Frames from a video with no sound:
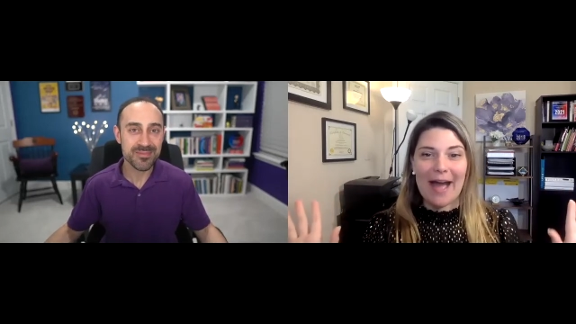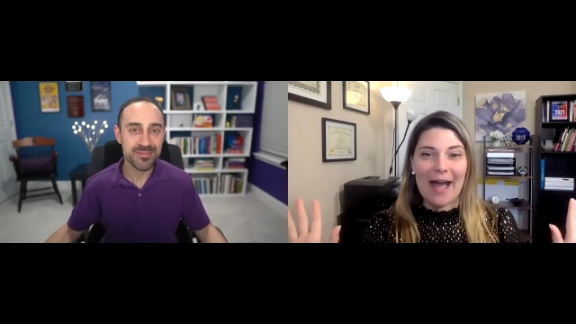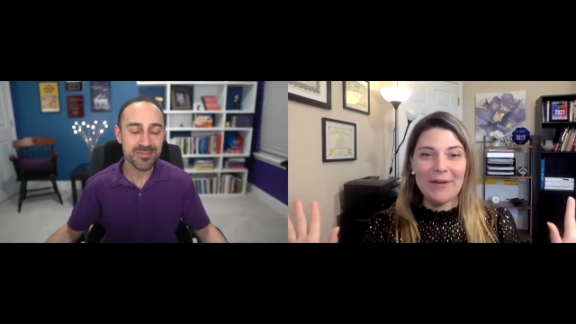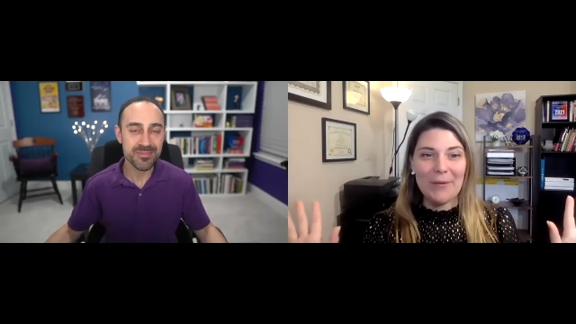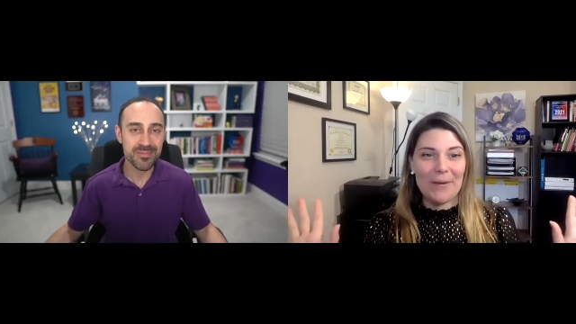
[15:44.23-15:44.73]

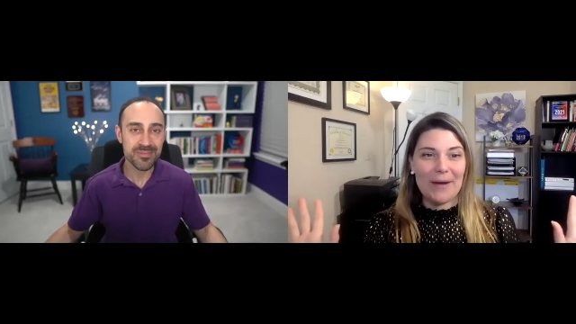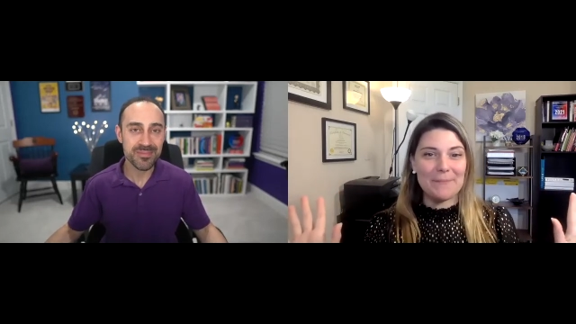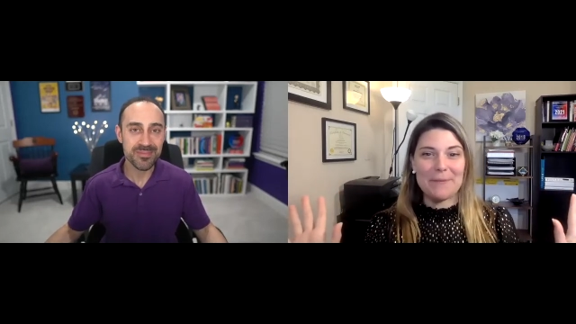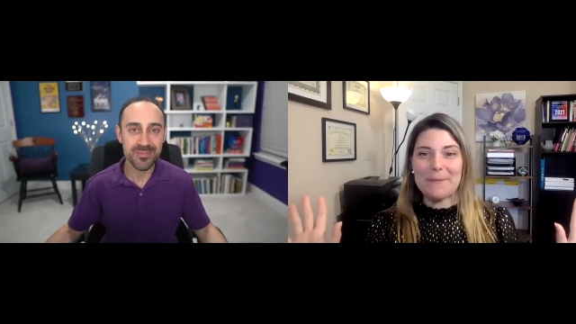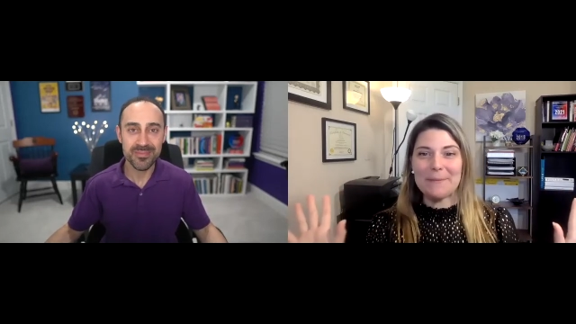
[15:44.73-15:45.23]
Speaker 1: I don't
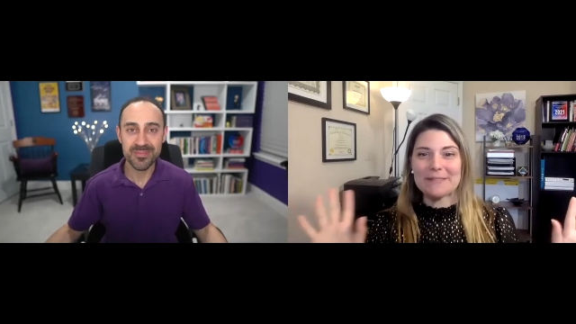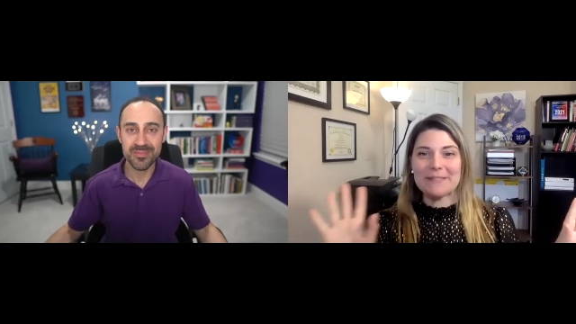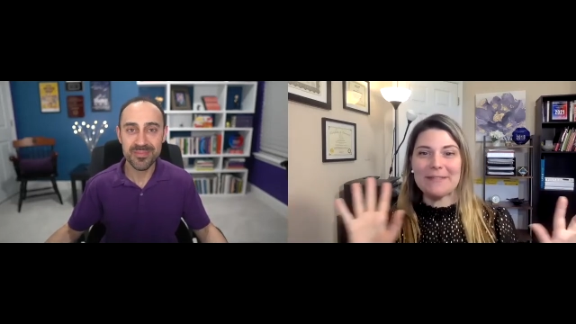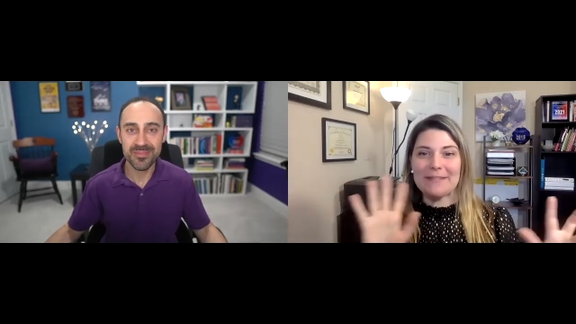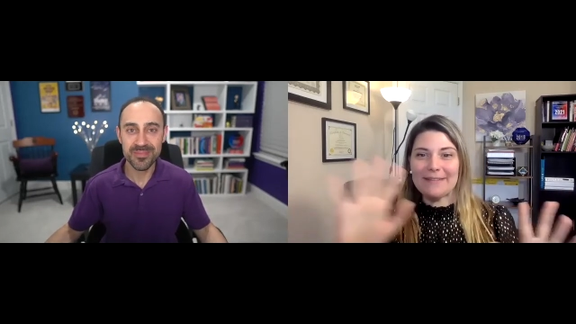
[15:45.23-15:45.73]
want people
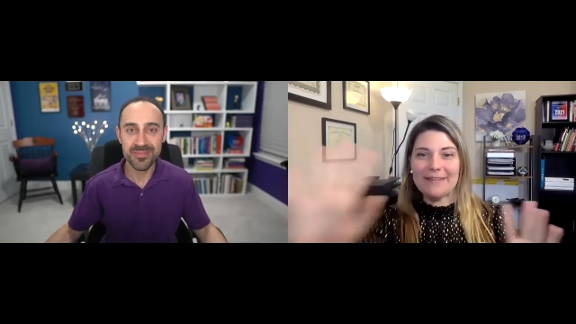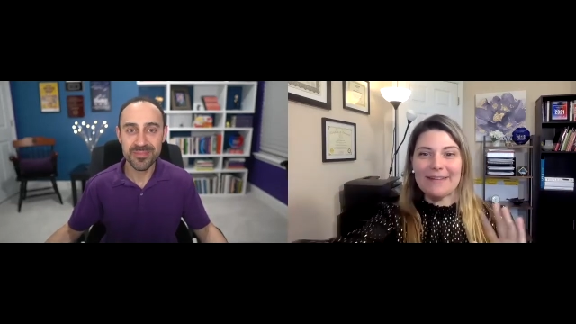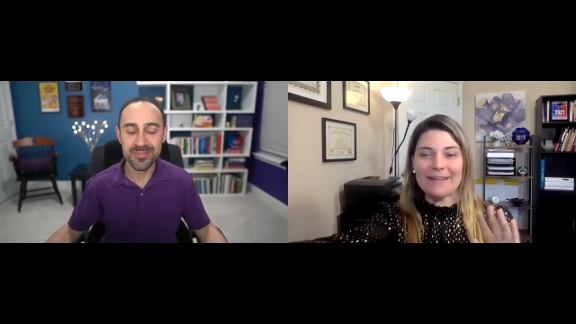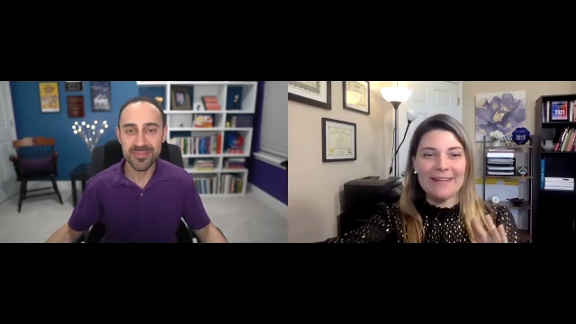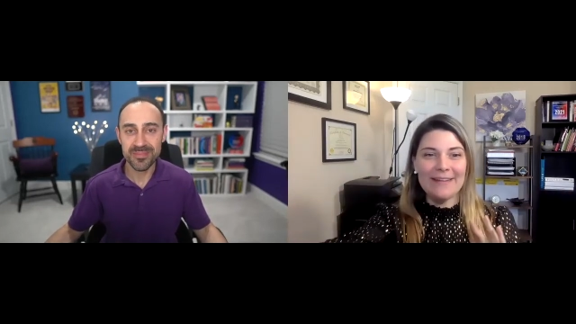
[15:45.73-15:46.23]
to
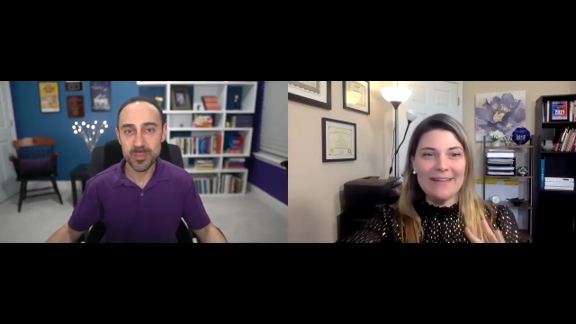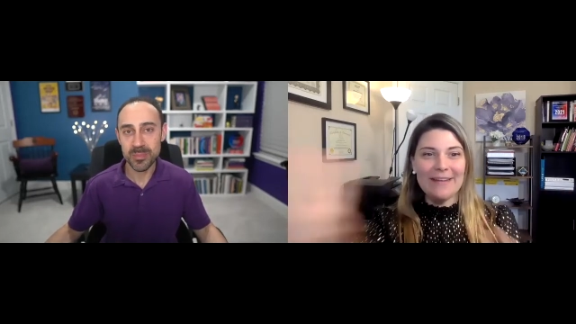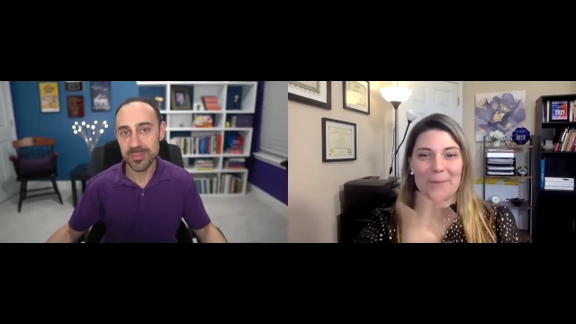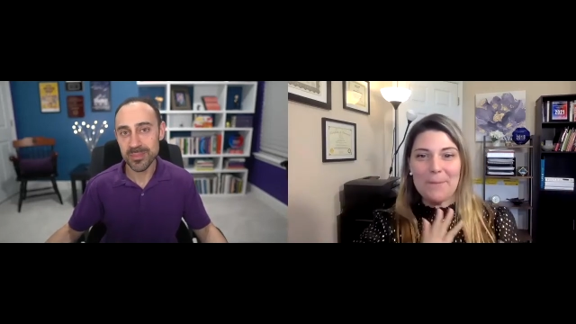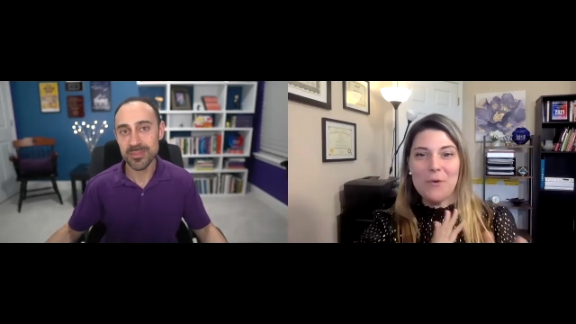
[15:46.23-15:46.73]
like
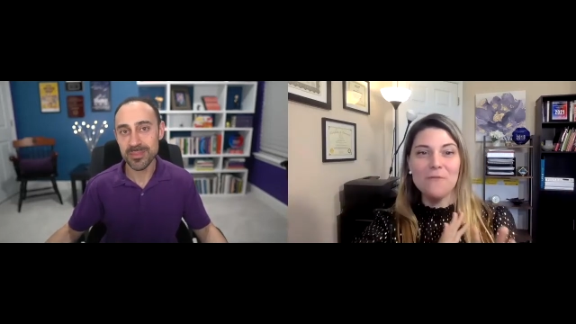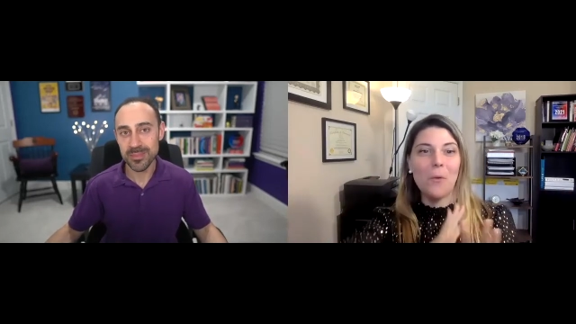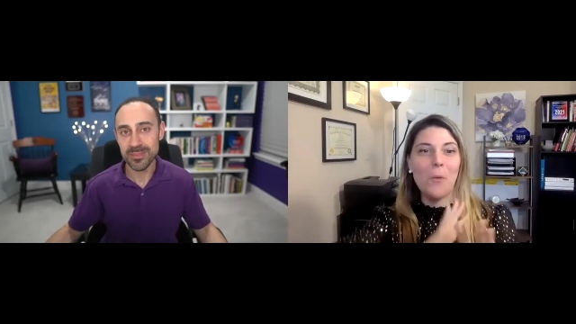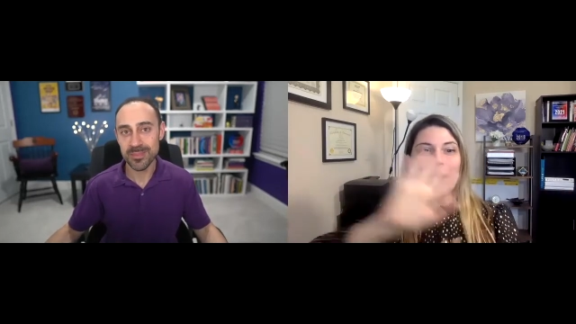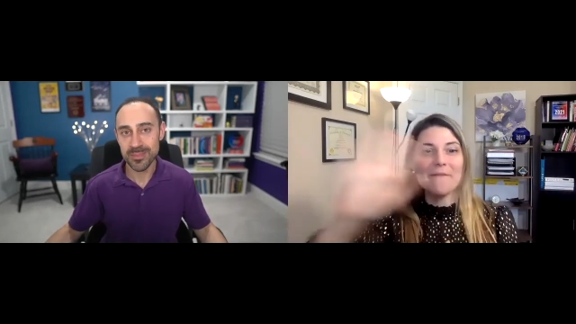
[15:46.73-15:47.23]
move
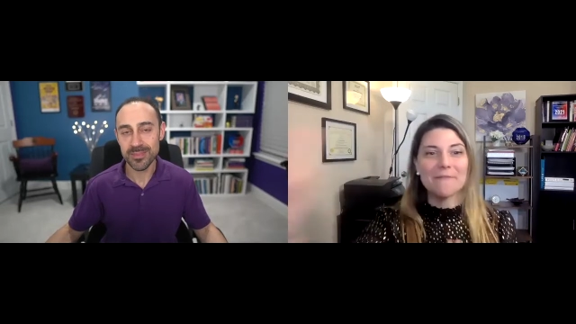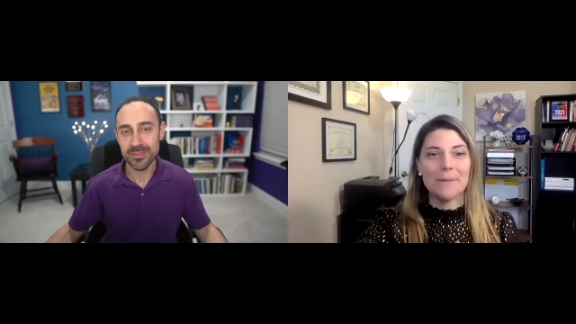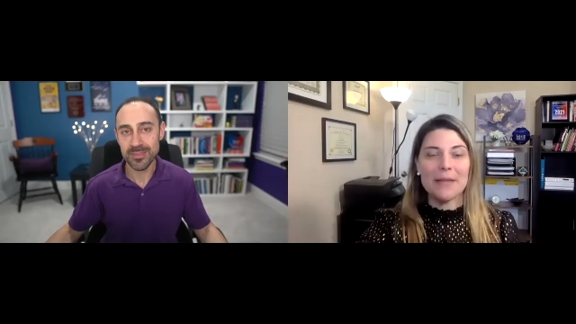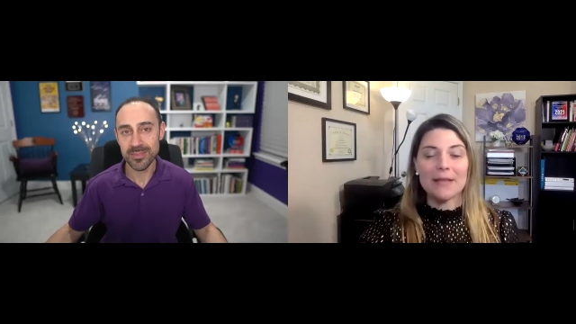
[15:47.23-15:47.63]
away from me.